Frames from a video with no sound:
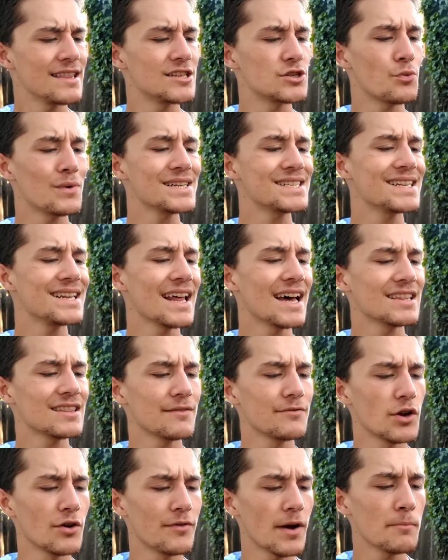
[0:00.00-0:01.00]
the 29th
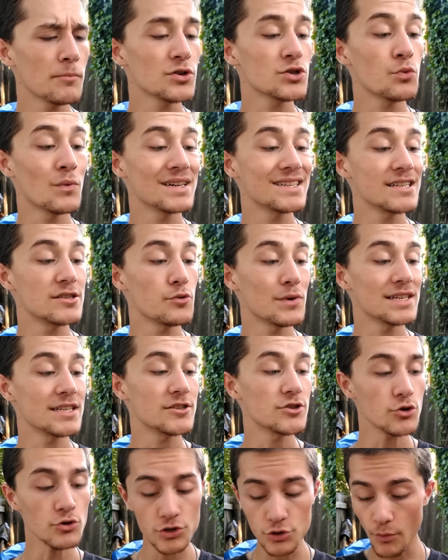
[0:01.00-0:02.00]
of November,
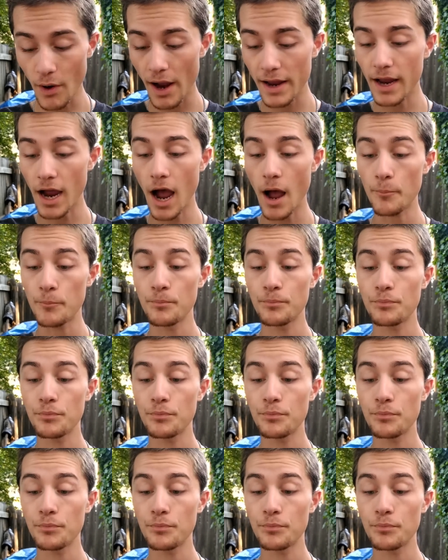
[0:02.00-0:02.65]
2022, so I got,